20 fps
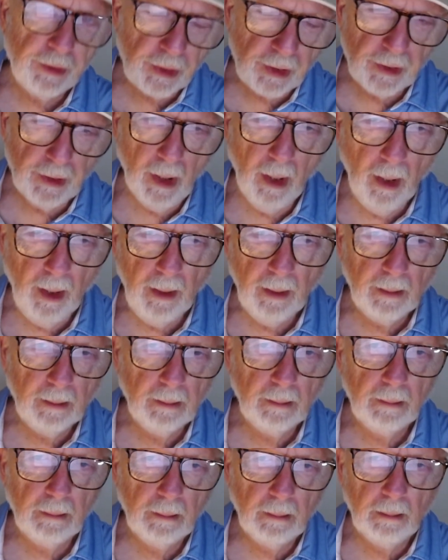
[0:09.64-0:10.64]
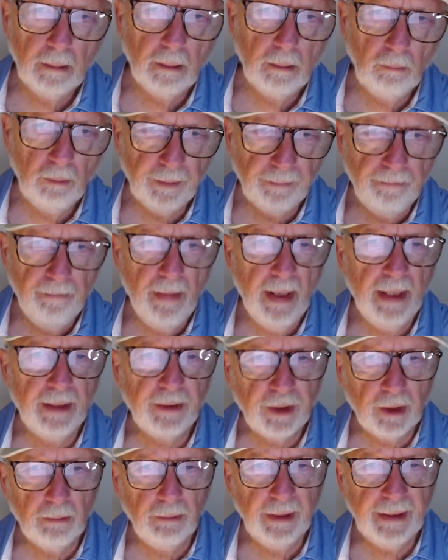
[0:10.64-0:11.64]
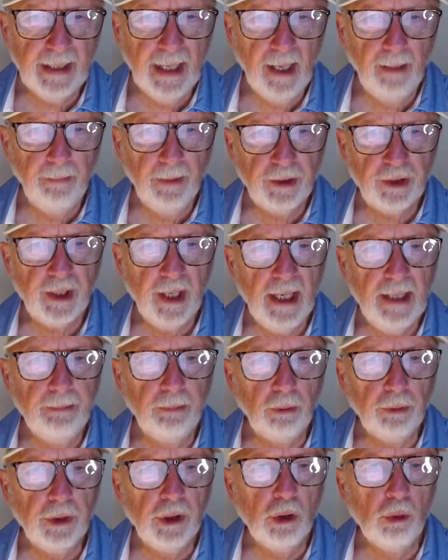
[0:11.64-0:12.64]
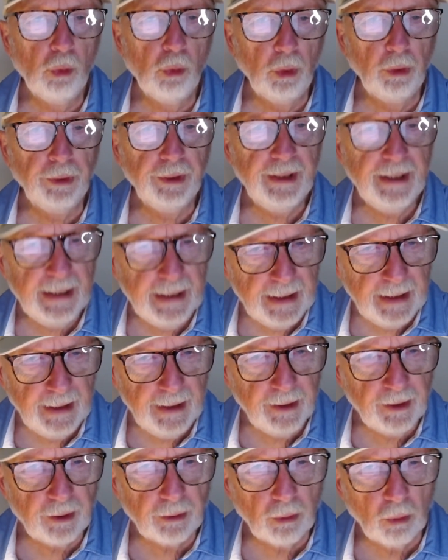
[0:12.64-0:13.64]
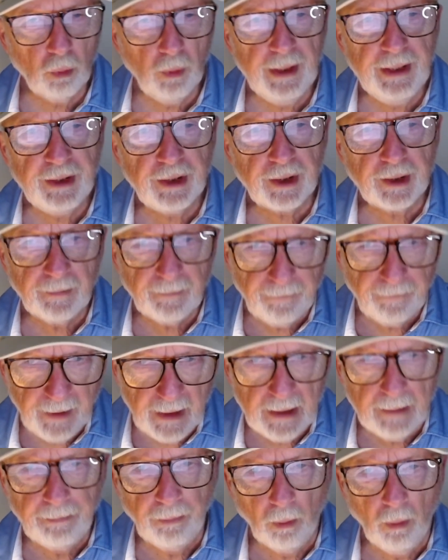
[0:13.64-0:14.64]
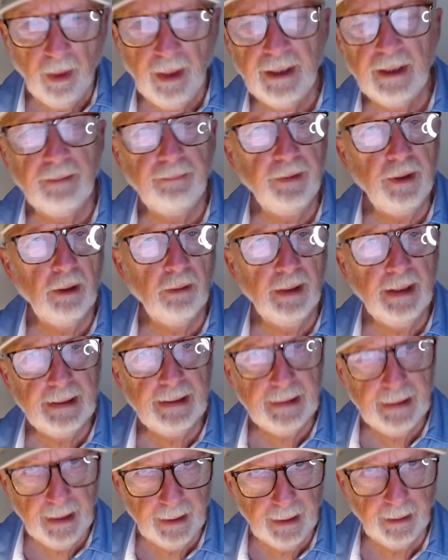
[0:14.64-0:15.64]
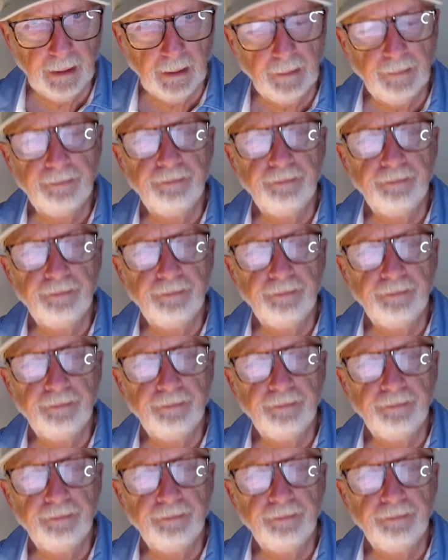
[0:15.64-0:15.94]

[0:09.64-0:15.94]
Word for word: start with measuring how much cable you will need to reach the feed point of your antenna.